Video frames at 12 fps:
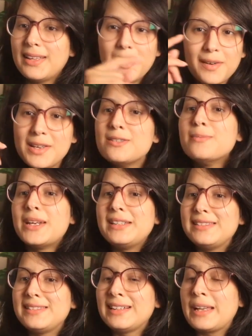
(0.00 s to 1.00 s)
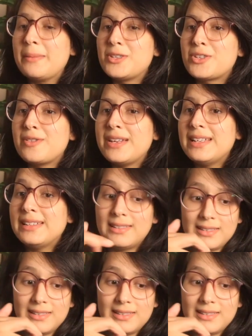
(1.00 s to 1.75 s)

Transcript: There is medicinal chemistry.